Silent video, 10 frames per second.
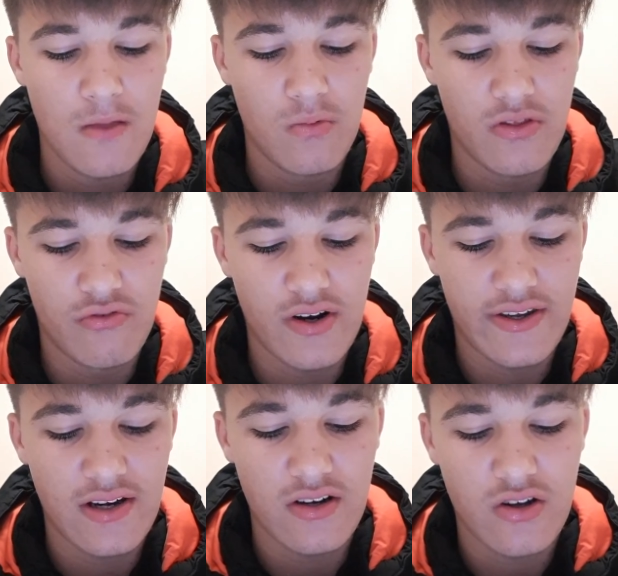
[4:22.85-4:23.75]
with
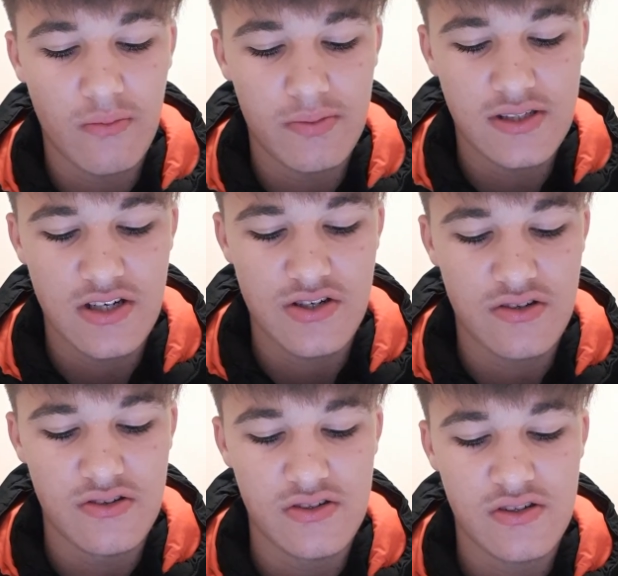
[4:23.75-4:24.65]
regular
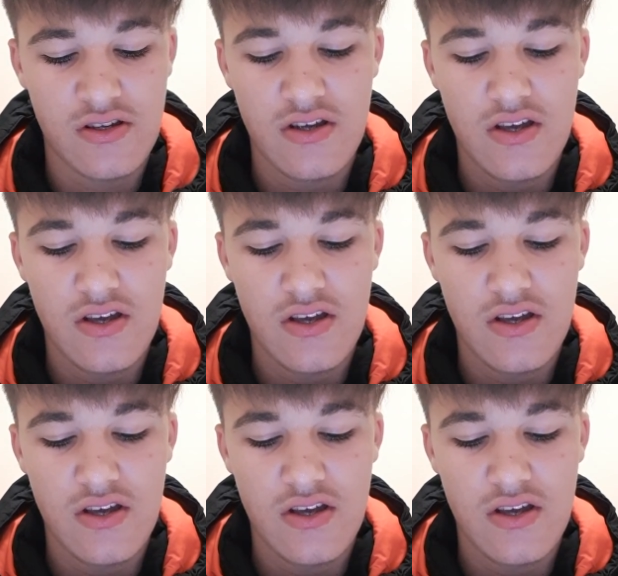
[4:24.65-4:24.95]
competitions.